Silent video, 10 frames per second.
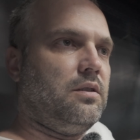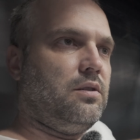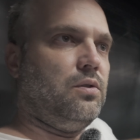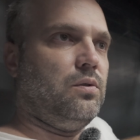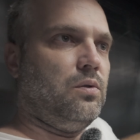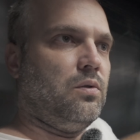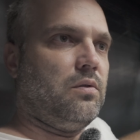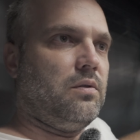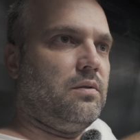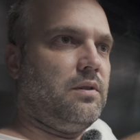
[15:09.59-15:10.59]
to
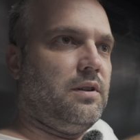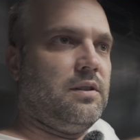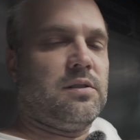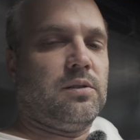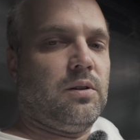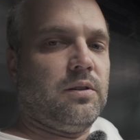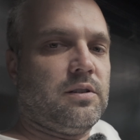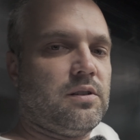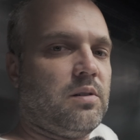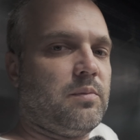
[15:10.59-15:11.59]
install
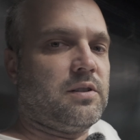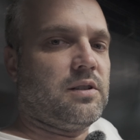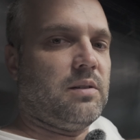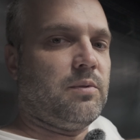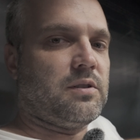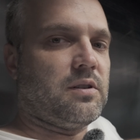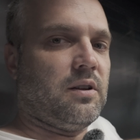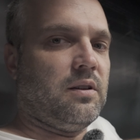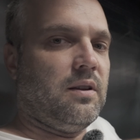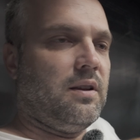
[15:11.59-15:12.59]
this on my side-by-side.